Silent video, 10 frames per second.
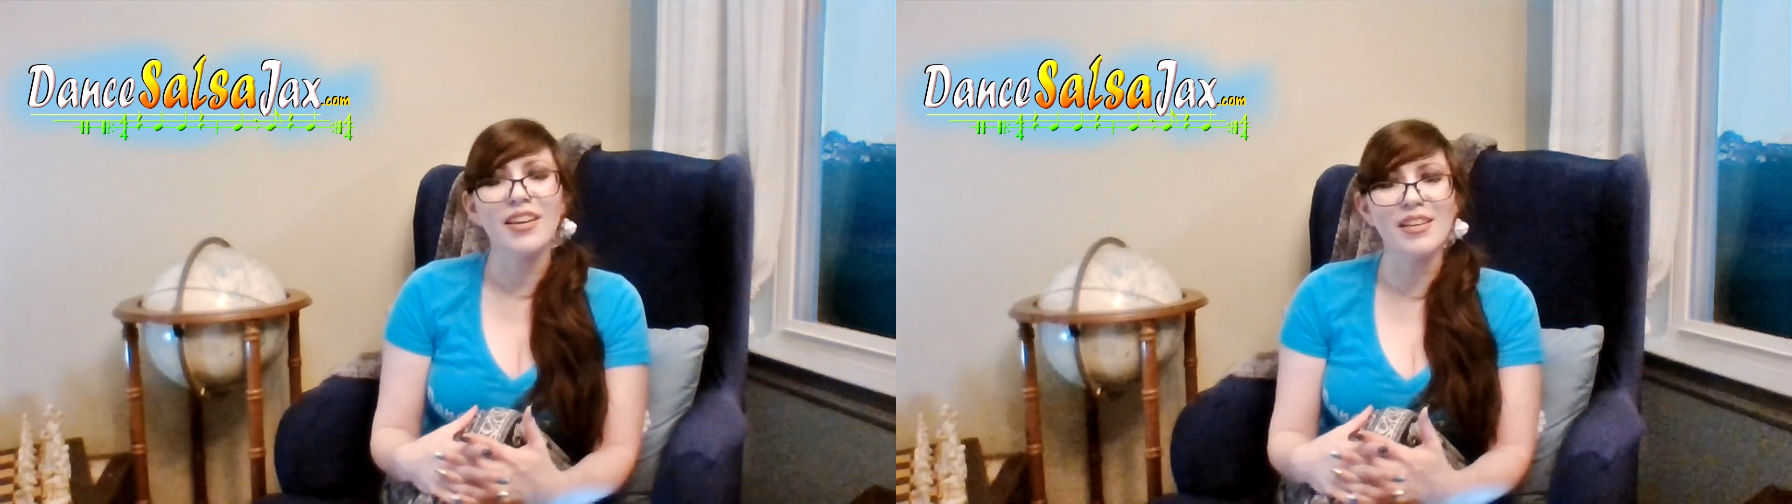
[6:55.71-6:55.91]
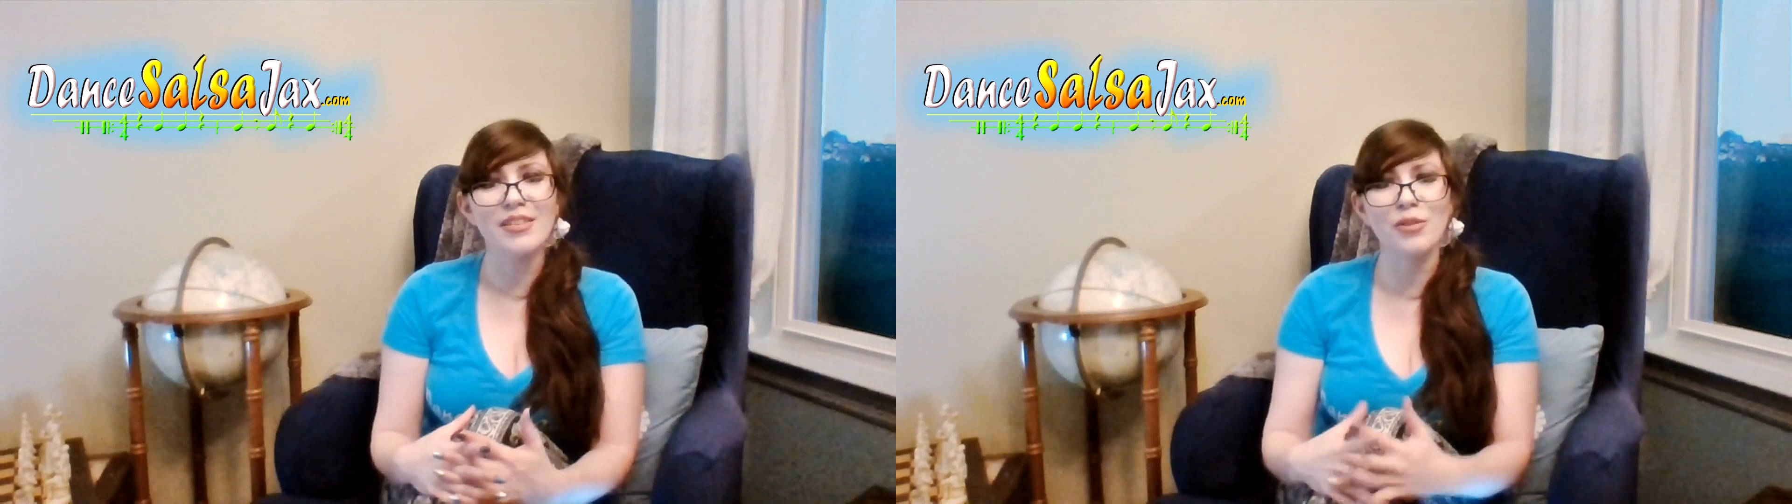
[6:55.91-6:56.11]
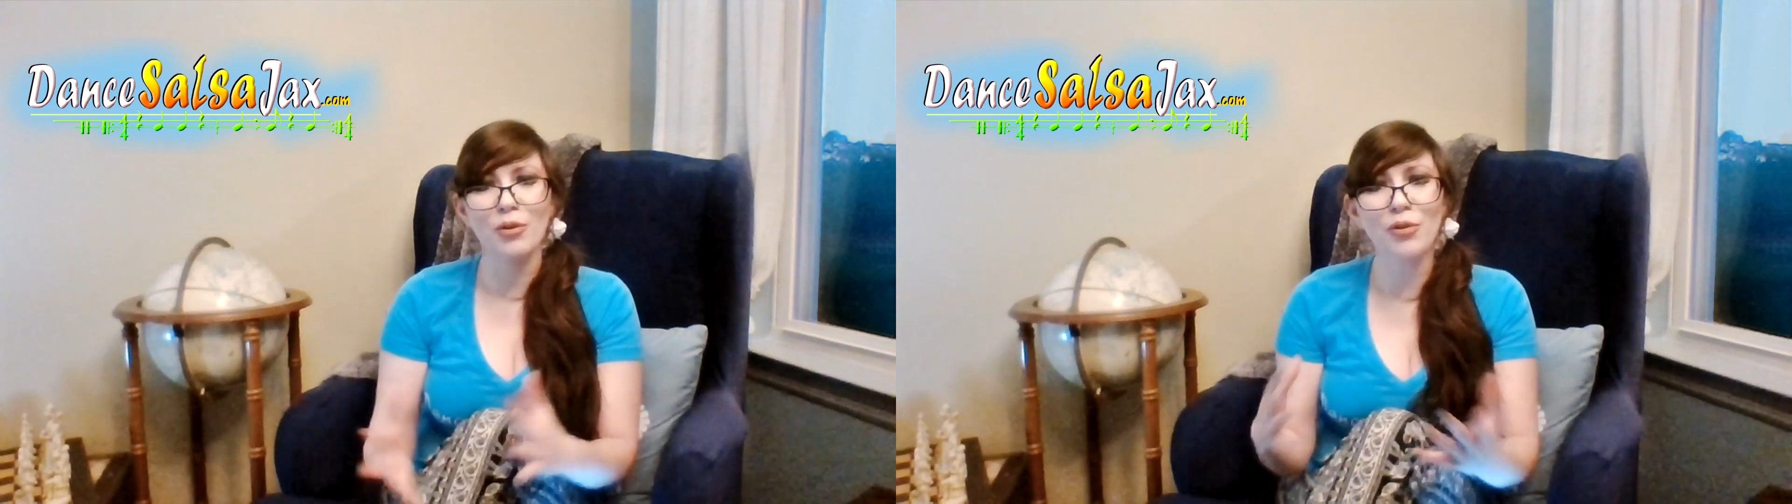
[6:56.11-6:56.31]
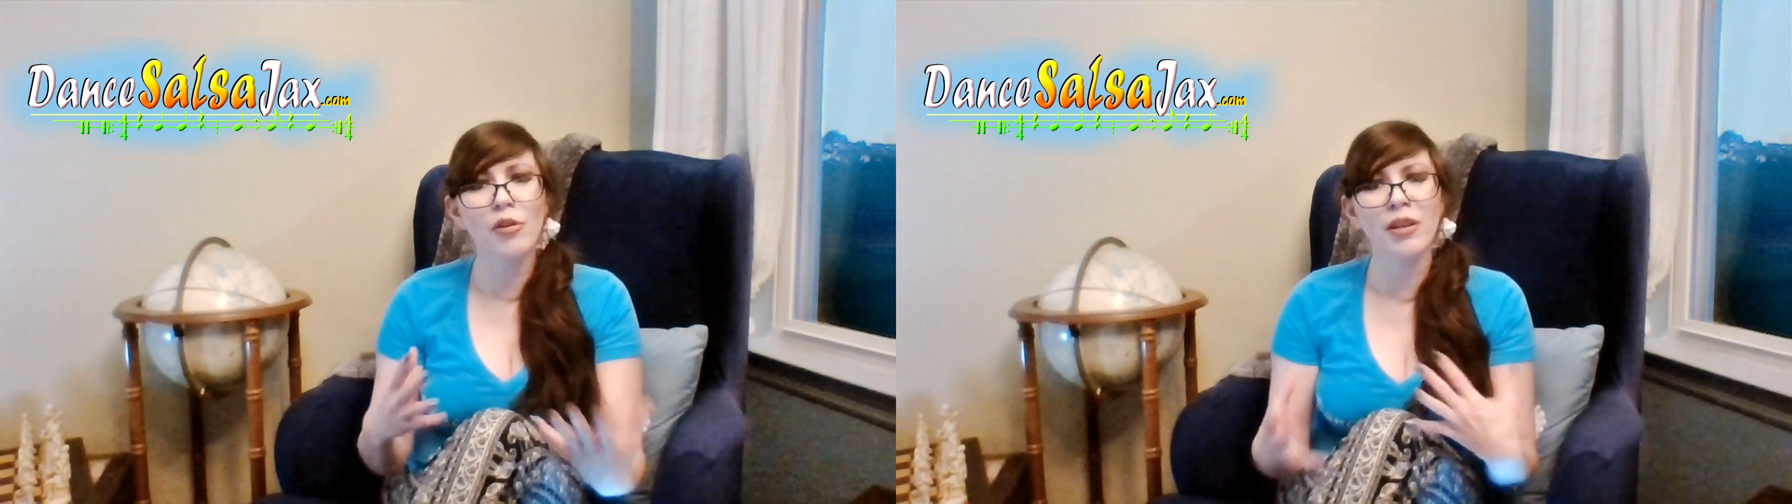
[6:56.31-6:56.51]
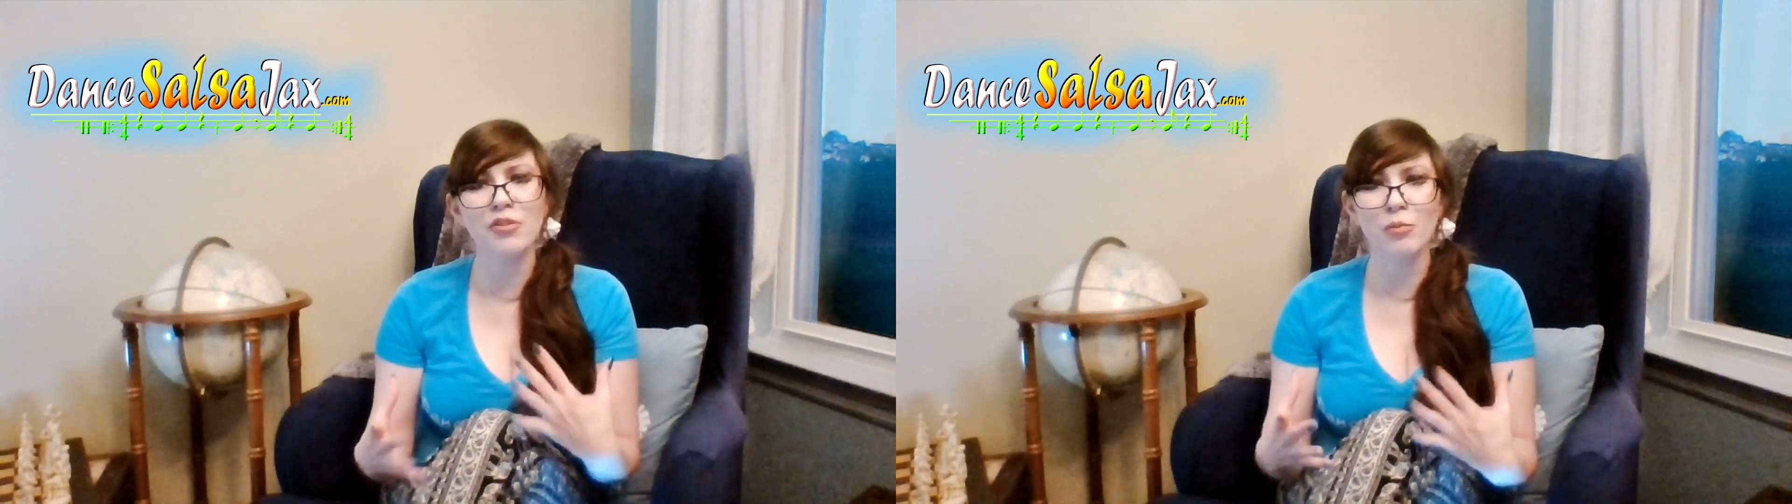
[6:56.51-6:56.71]
is go
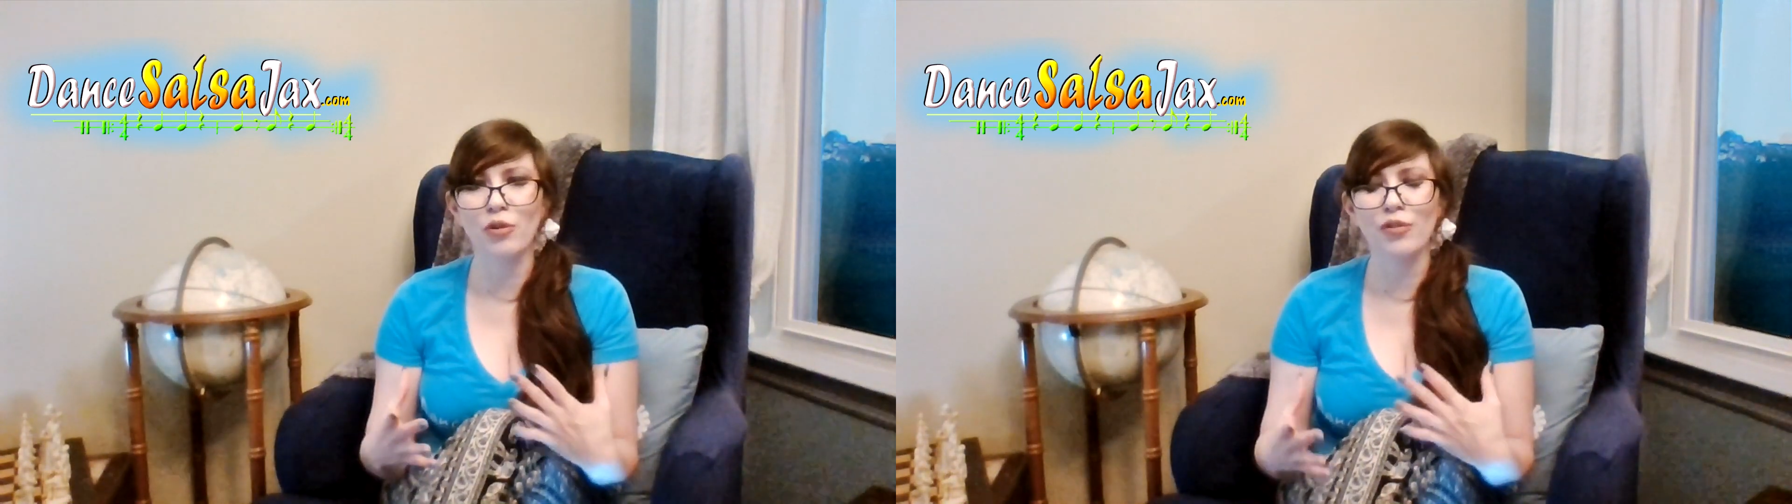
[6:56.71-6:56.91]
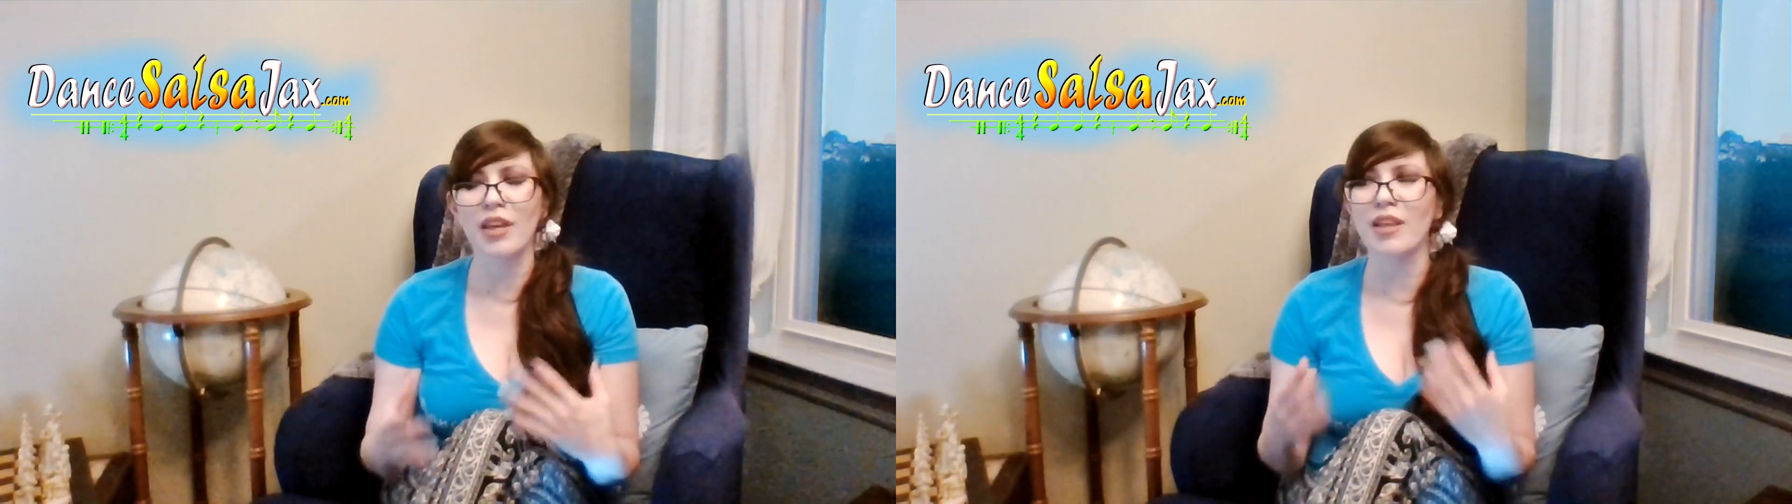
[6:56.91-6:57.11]
through each move